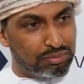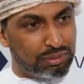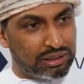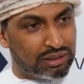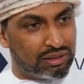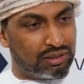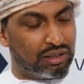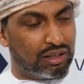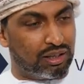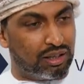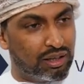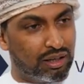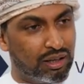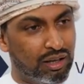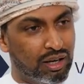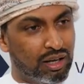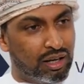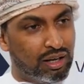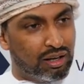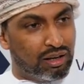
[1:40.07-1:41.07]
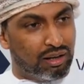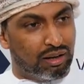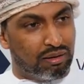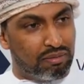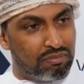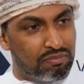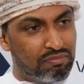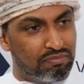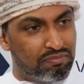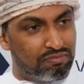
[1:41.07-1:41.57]
But
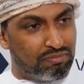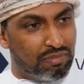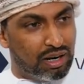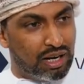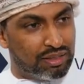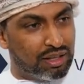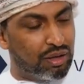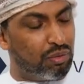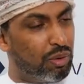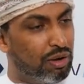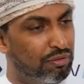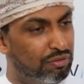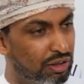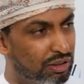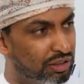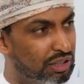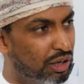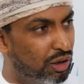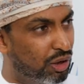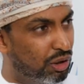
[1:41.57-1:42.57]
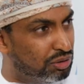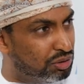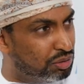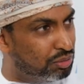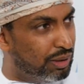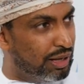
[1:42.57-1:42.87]
I think we have learned a lot.